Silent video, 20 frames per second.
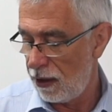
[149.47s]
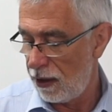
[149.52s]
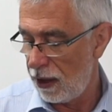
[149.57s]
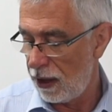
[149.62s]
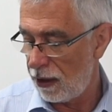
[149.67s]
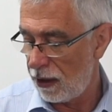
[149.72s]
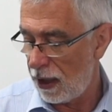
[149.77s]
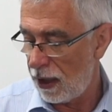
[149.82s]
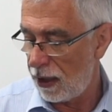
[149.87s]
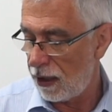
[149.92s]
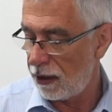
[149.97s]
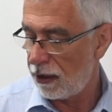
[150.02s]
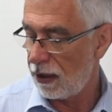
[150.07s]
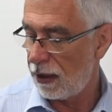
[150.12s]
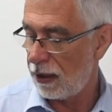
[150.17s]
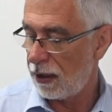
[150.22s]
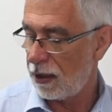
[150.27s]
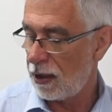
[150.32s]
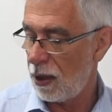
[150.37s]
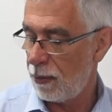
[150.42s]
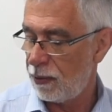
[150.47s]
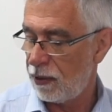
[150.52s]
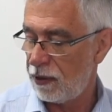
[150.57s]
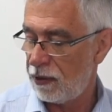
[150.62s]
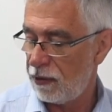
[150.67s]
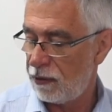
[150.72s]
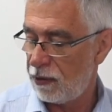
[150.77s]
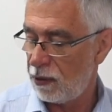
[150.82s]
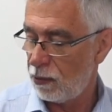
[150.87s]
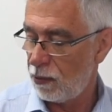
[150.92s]
there are a couple
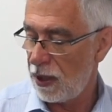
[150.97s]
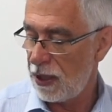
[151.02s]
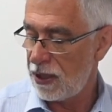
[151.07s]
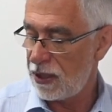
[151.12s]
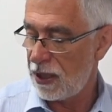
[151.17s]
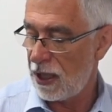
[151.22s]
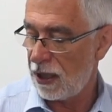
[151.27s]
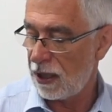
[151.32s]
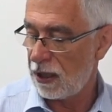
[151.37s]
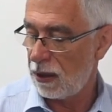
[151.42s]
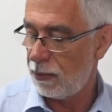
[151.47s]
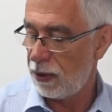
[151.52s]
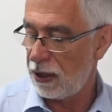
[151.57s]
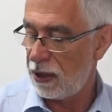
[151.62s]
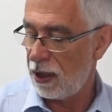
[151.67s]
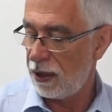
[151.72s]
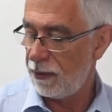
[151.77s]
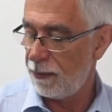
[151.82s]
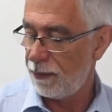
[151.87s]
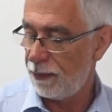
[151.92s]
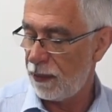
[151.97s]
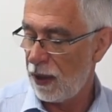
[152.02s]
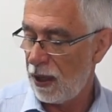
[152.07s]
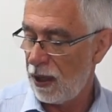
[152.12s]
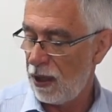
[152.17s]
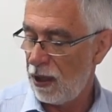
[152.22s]
of different ways that can be done.